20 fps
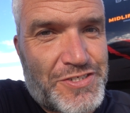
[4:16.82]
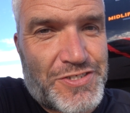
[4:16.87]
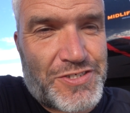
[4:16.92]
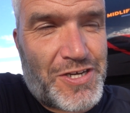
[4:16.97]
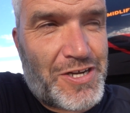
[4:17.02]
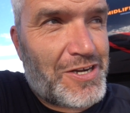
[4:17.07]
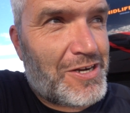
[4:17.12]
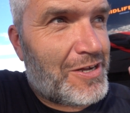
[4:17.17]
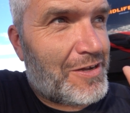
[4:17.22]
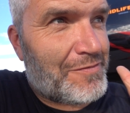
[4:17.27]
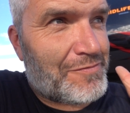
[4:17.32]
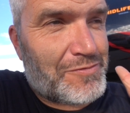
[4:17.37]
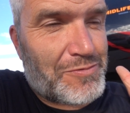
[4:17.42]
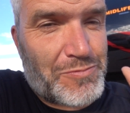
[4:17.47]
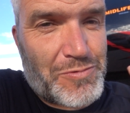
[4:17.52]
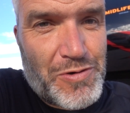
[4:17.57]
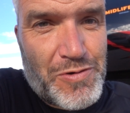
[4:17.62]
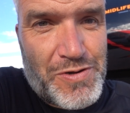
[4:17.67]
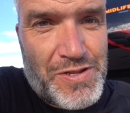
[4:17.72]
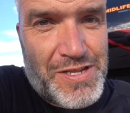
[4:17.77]
shot off the
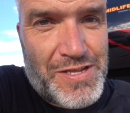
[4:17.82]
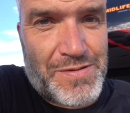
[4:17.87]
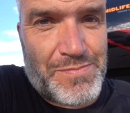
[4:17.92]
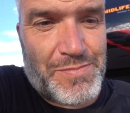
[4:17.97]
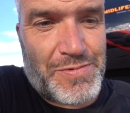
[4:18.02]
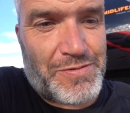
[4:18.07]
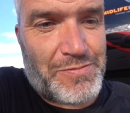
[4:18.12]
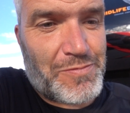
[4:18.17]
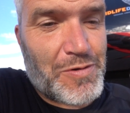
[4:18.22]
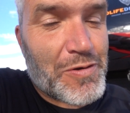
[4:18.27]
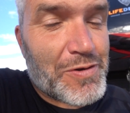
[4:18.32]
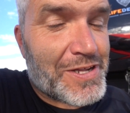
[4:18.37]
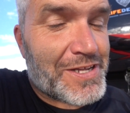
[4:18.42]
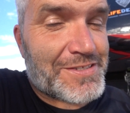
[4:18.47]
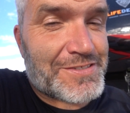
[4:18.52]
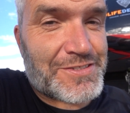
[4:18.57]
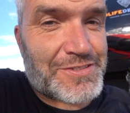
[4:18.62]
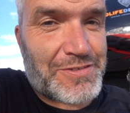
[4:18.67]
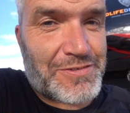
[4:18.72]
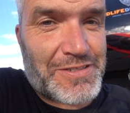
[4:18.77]
road in, but the road
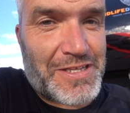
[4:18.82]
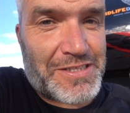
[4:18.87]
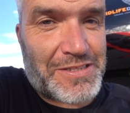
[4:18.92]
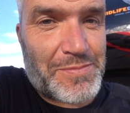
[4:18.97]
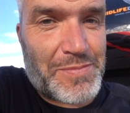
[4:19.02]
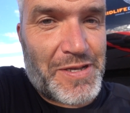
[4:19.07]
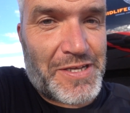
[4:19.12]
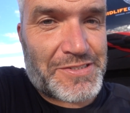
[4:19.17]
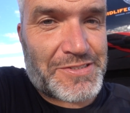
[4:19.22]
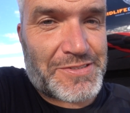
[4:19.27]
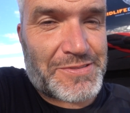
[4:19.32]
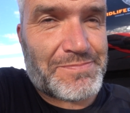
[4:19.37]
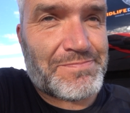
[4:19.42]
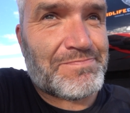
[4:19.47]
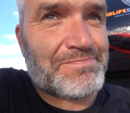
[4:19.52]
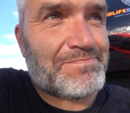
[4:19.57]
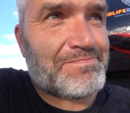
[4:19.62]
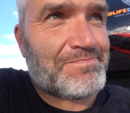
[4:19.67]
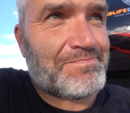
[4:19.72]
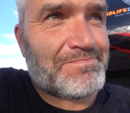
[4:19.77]
in still not the best.
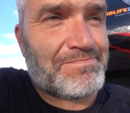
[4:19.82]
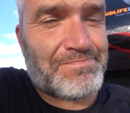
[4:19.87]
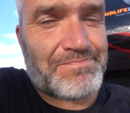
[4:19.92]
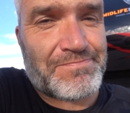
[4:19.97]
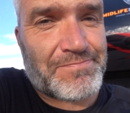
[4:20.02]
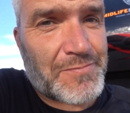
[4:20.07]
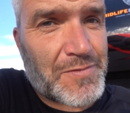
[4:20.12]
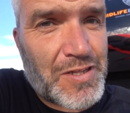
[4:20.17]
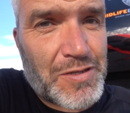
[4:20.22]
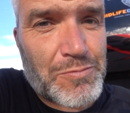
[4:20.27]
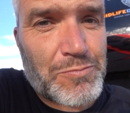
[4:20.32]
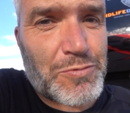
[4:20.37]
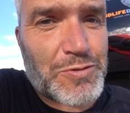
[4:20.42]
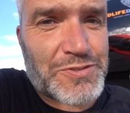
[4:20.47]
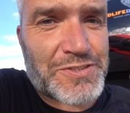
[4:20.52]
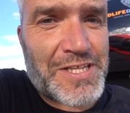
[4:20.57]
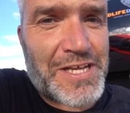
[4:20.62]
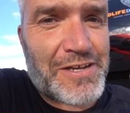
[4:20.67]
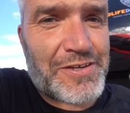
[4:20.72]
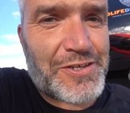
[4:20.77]
We'll
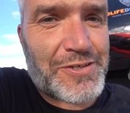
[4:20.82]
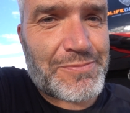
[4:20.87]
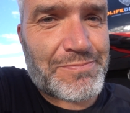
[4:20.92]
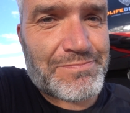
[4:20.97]
stay out here.